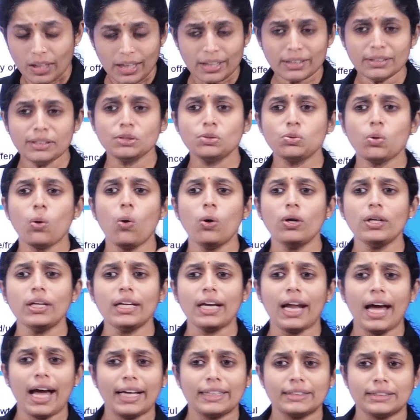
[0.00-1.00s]
this holder
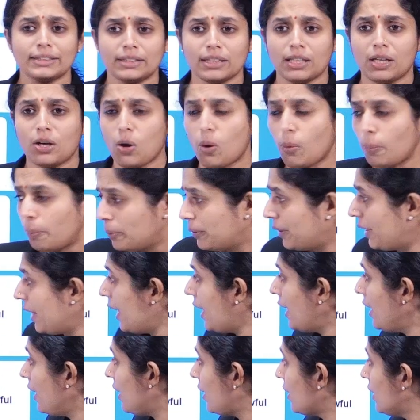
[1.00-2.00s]
has
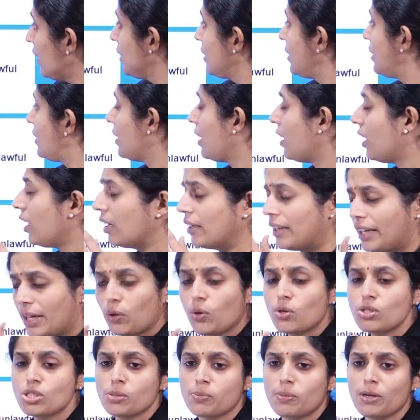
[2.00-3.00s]
obtained this
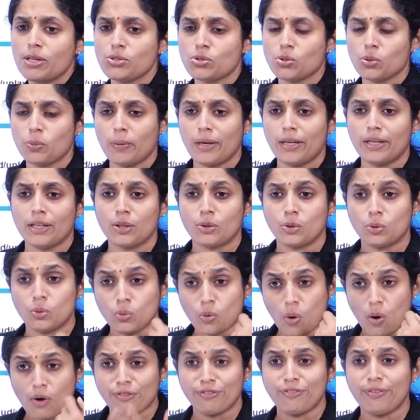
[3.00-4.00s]
negotiable instrument through
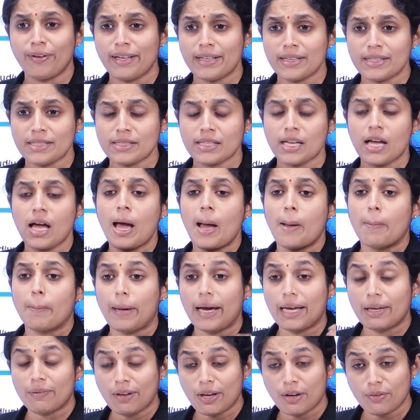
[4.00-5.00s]
offence
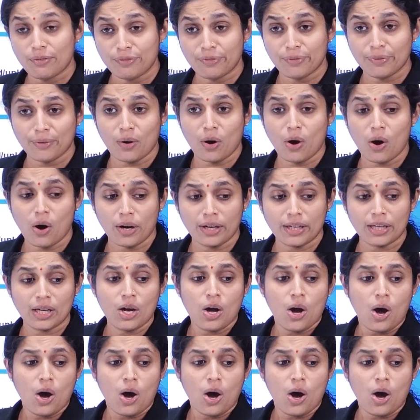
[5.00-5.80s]
by way of fraud